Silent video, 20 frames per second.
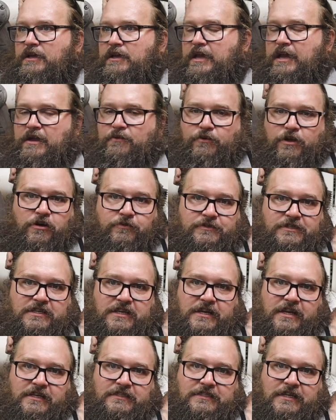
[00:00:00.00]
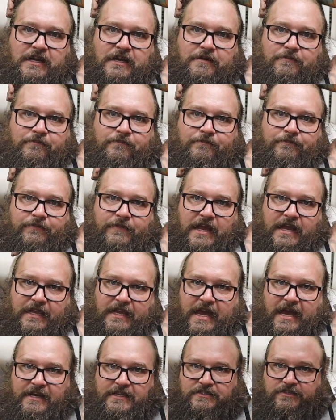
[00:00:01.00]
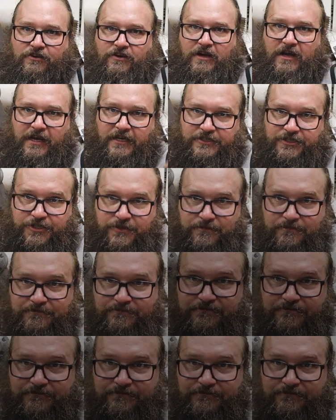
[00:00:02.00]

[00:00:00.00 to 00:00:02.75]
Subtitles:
And we hope to see you next time at Gaddy's Garage.